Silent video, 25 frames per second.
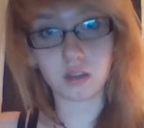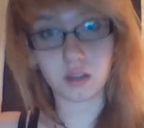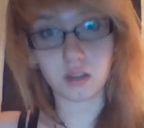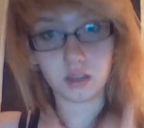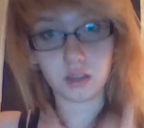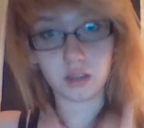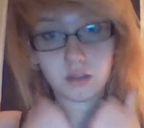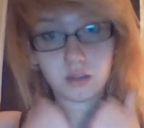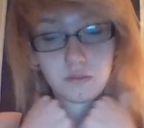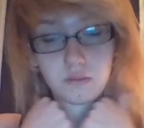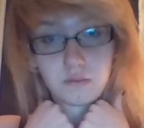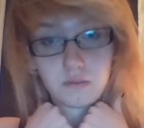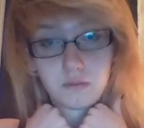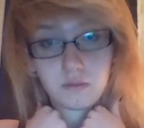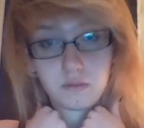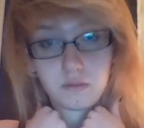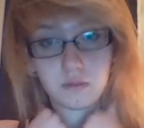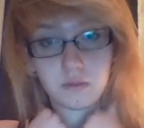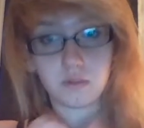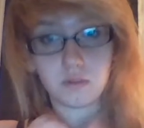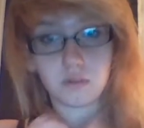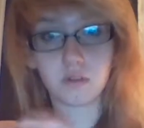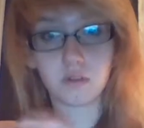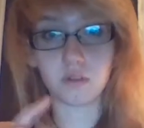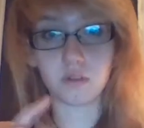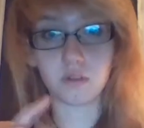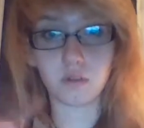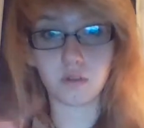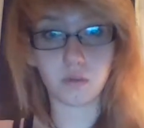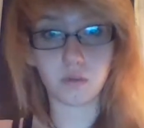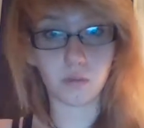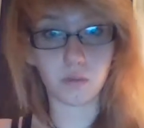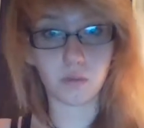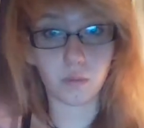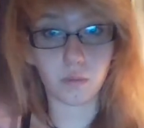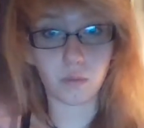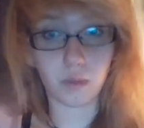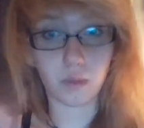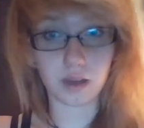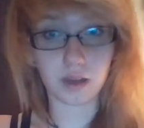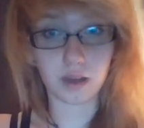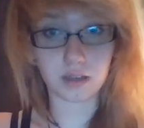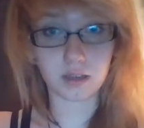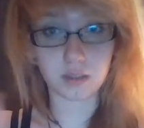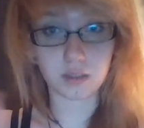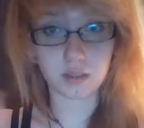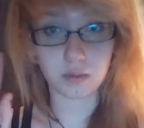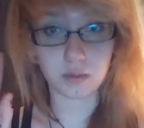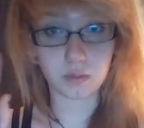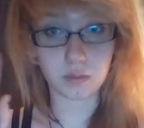live where?
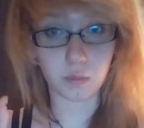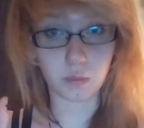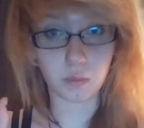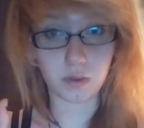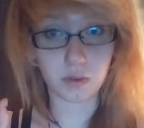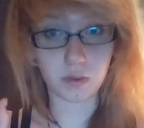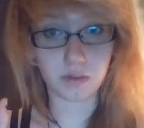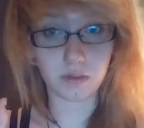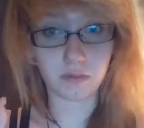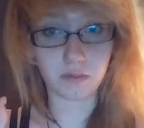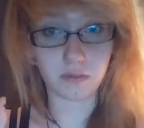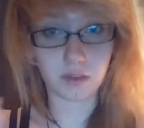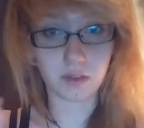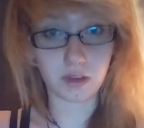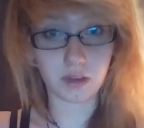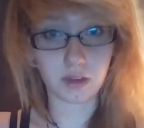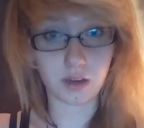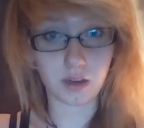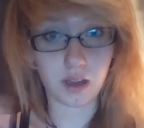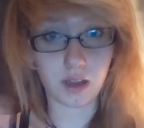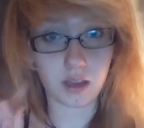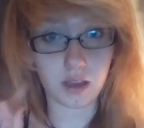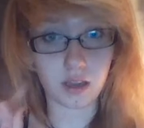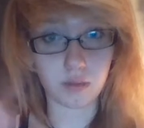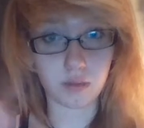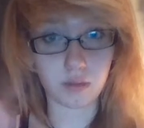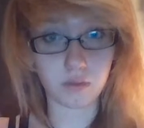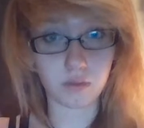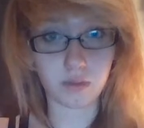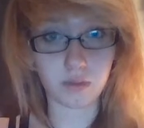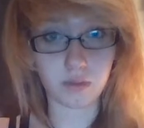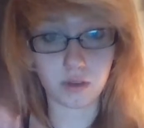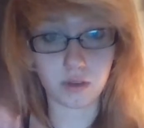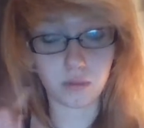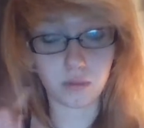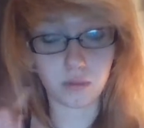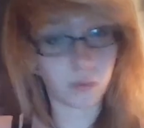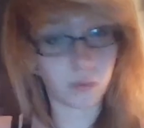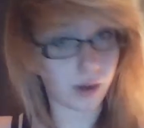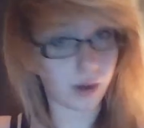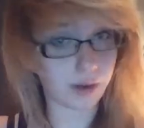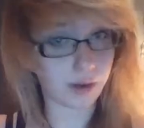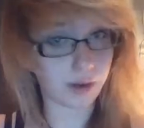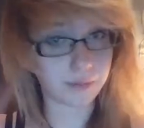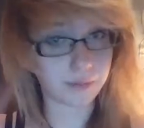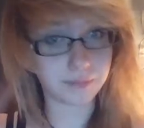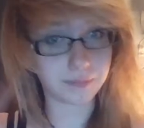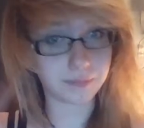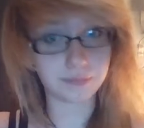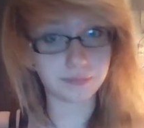So it's one finger and you're moving it where. You
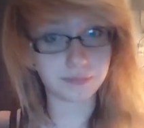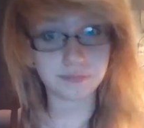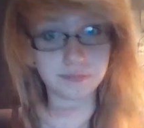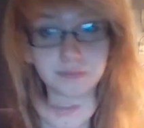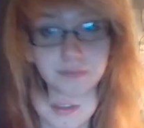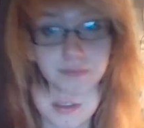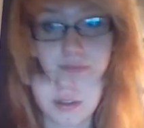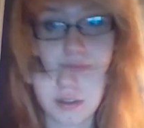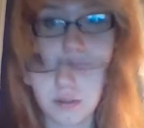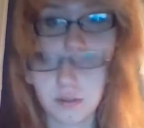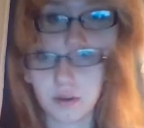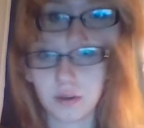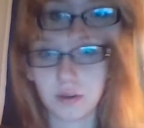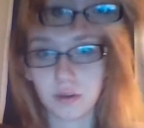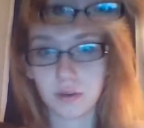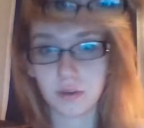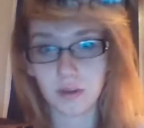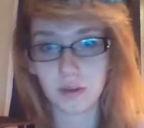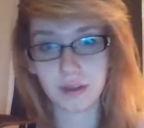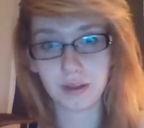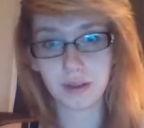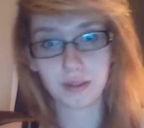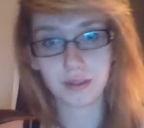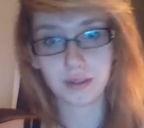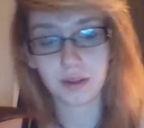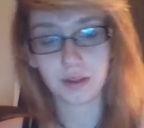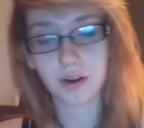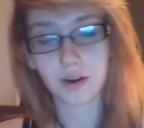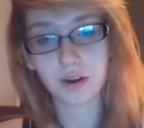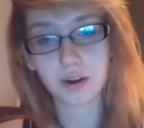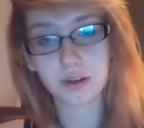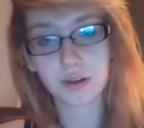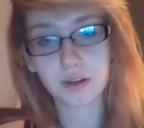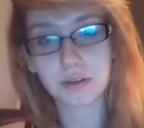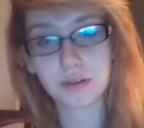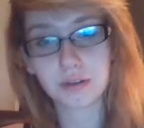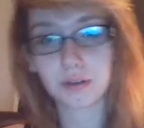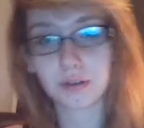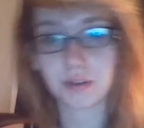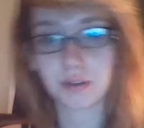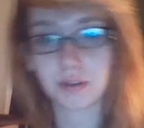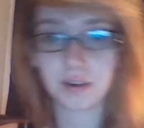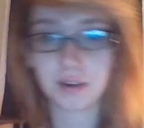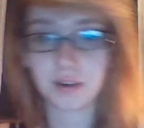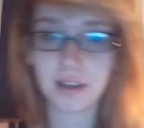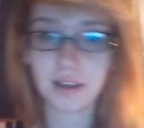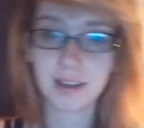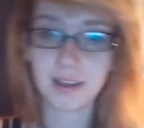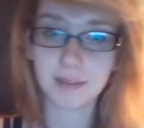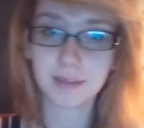know a person, you know how they are, you know their
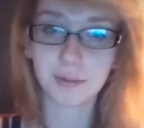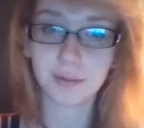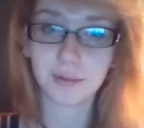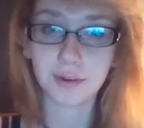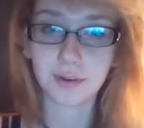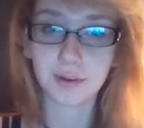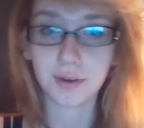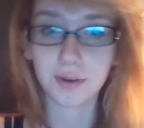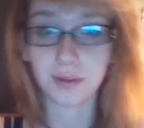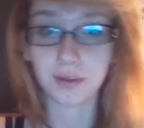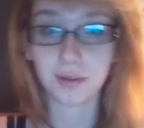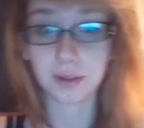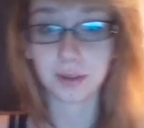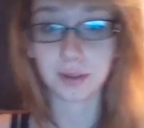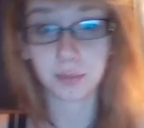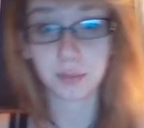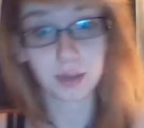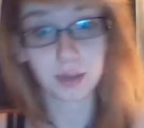name, you know like